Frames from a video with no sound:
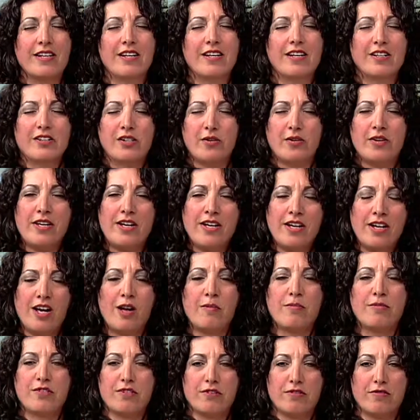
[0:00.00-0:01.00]
So he
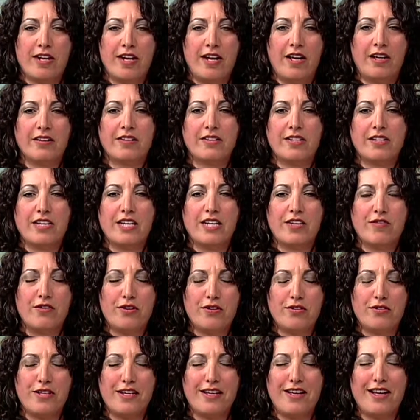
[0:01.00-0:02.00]
comes around to give you
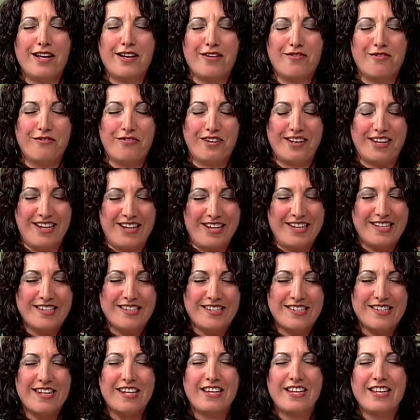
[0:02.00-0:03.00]
the advice
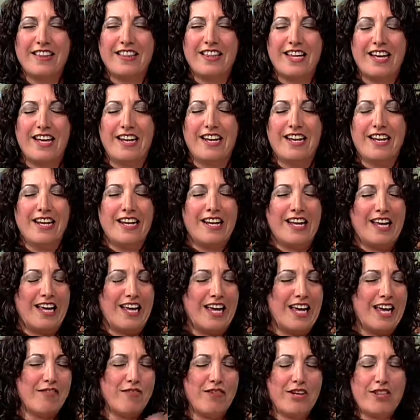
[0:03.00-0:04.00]
that
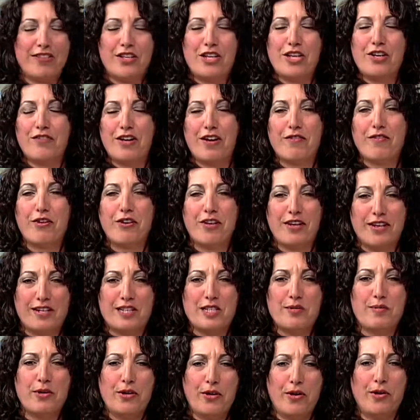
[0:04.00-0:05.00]
everything you've ever done has
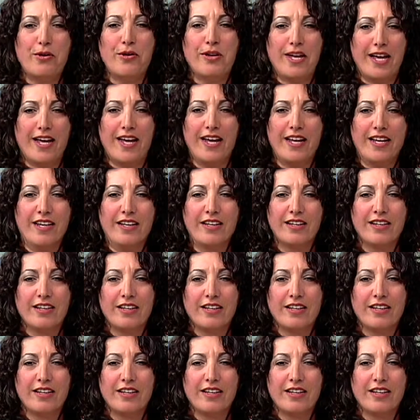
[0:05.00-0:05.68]
been okay.